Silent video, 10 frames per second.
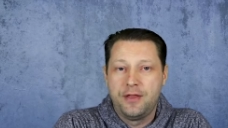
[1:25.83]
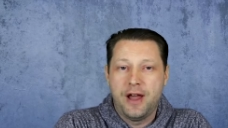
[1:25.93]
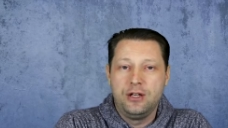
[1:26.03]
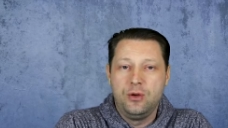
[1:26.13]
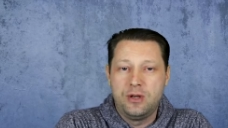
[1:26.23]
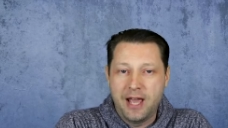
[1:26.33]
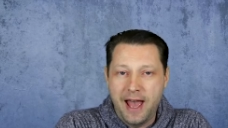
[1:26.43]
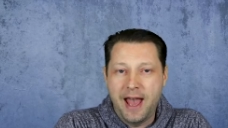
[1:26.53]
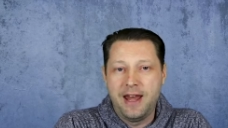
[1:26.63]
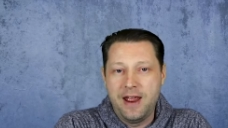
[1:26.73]
that you
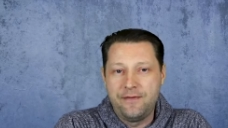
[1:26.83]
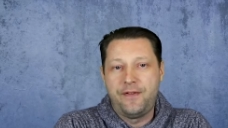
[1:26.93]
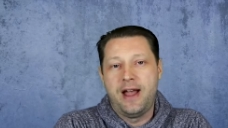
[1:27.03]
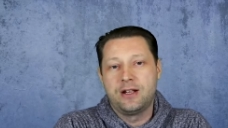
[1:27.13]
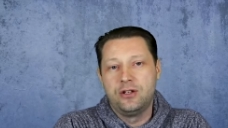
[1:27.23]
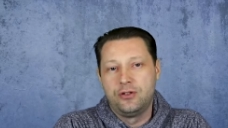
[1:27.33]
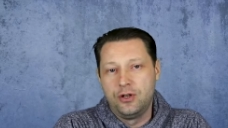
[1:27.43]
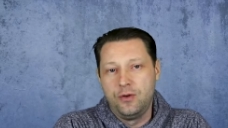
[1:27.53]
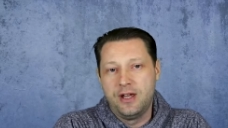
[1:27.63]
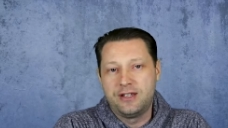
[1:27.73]
can in fact
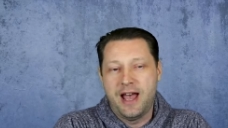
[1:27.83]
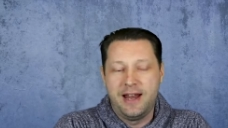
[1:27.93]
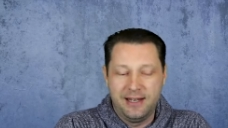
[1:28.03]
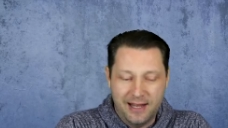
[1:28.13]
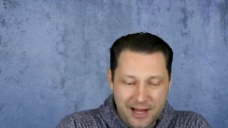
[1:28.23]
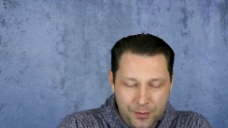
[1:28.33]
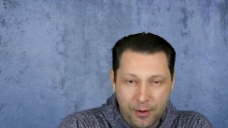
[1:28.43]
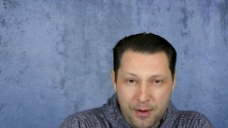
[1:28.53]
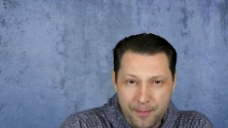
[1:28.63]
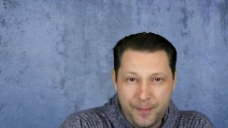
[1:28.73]
do this and it's
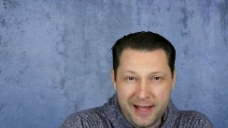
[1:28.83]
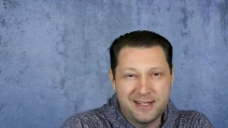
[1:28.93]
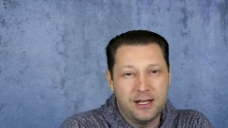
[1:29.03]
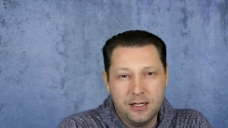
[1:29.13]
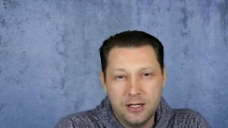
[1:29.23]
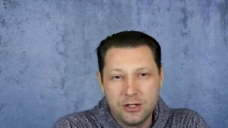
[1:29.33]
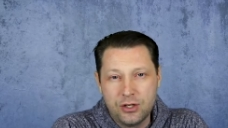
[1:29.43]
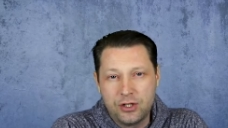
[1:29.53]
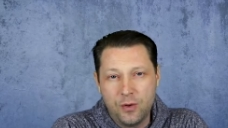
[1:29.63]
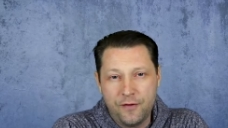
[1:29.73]
probably better
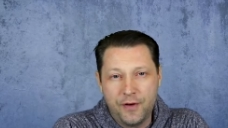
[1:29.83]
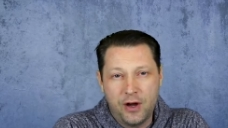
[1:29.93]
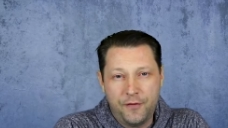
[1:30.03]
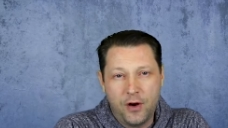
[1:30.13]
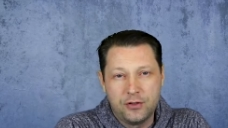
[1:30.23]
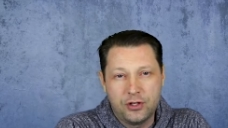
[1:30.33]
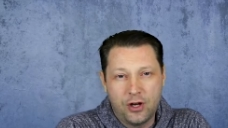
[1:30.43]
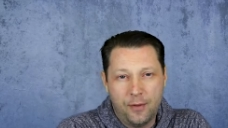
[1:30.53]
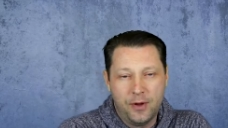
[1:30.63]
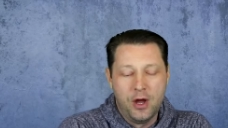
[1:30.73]
to do it via
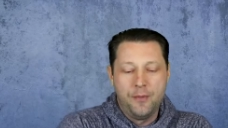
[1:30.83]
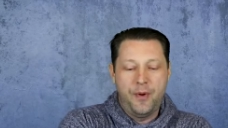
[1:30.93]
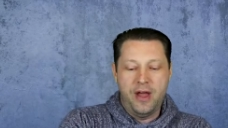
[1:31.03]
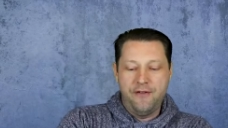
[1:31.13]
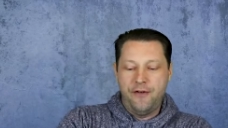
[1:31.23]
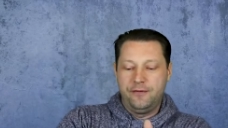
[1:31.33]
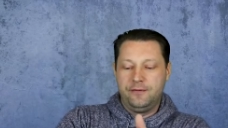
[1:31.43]
Photoshop but if